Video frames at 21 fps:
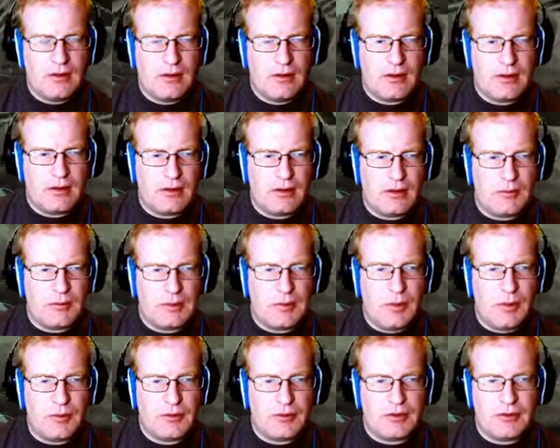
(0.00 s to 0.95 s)
Uh, we
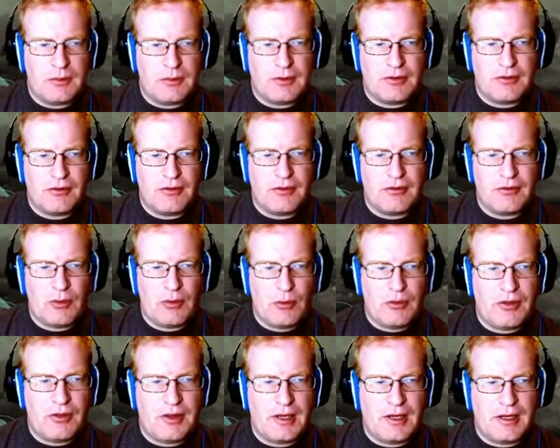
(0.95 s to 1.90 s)
won't until we turn this whole
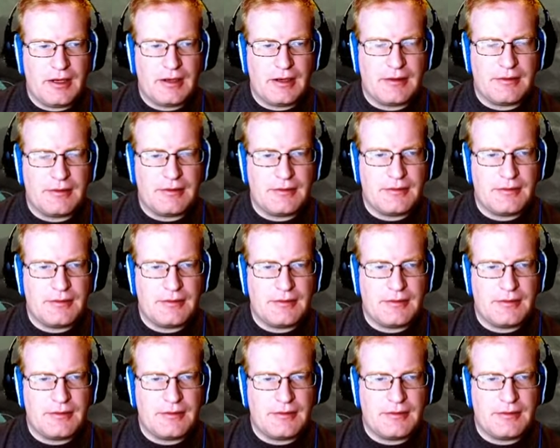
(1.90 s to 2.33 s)
thing on.